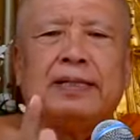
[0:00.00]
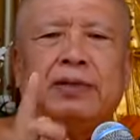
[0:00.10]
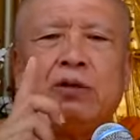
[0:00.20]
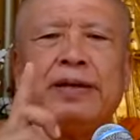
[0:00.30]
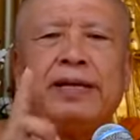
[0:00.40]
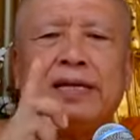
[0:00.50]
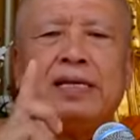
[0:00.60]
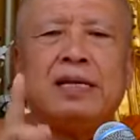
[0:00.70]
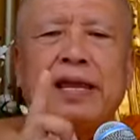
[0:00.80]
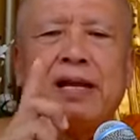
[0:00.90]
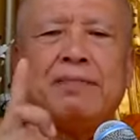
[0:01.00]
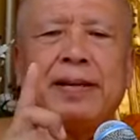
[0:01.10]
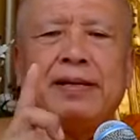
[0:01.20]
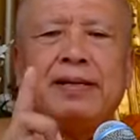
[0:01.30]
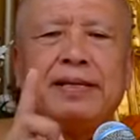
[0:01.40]
knowing in
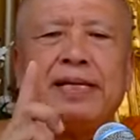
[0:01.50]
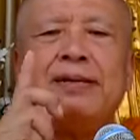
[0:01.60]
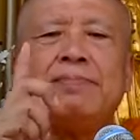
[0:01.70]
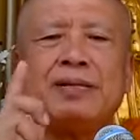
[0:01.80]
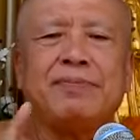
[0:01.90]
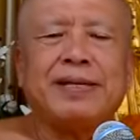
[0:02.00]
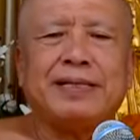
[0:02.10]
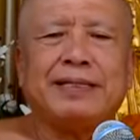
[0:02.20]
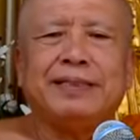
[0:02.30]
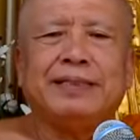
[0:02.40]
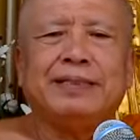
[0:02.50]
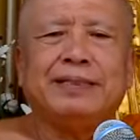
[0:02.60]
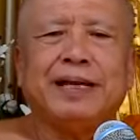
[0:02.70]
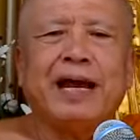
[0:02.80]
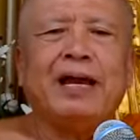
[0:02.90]
element in between.
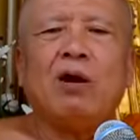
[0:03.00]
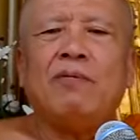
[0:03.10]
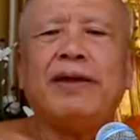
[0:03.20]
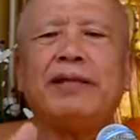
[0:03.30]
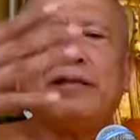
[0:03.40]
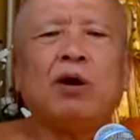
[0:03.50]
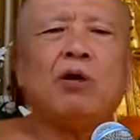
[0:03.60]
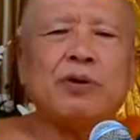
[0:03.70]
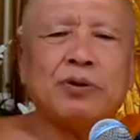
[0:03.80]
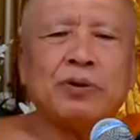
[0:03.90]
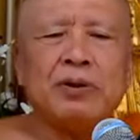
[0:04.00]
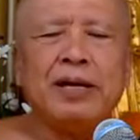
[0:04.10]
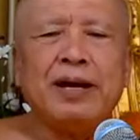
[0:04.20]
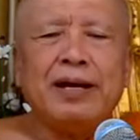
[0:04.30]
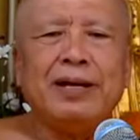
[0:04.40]
I always told
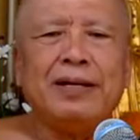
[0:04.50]
you,